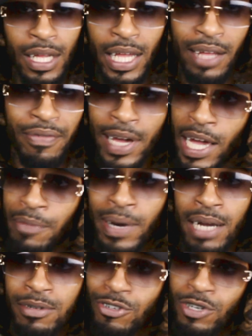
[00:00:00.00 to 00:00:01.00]
if
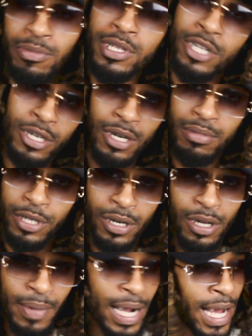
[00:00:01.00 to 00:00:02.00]
everybody was screaming turn up,
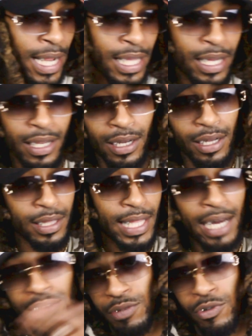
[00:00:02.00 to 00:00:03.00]
I gotta get
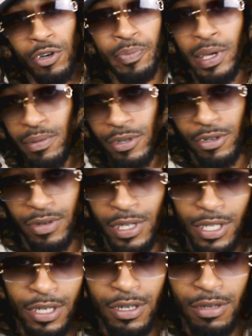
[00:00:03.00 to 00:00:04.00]
1,000 more people to scream
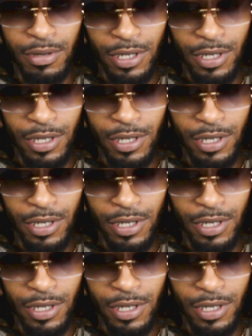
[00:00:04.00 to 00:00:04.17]
turn up.